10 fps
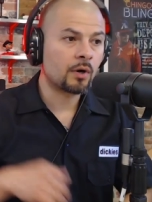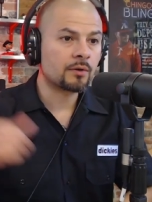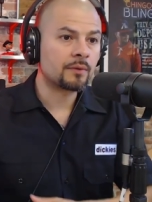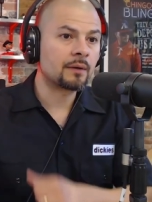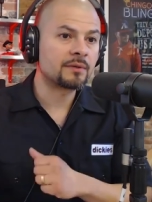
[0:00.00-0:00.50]

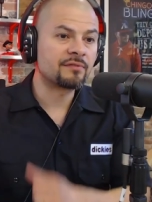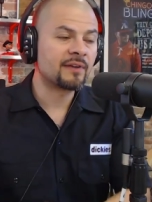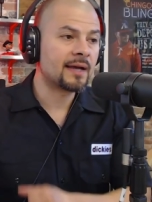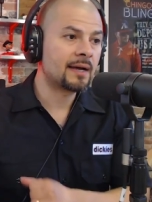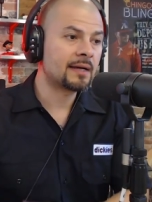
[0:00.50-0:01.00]
walking around with their
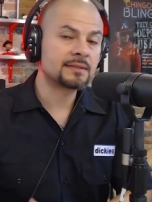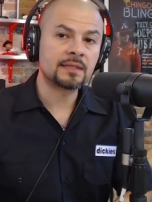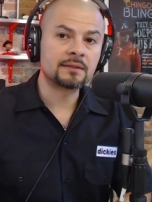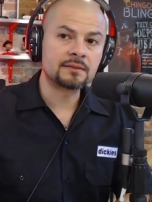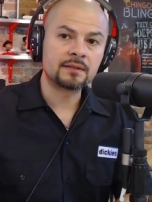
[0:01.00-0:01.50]
flags
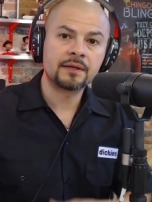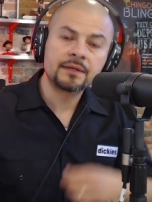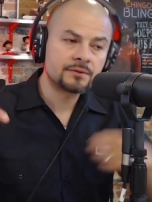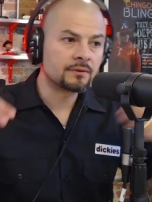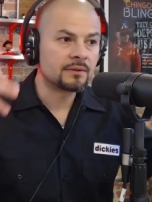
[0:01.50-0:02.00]
at these things,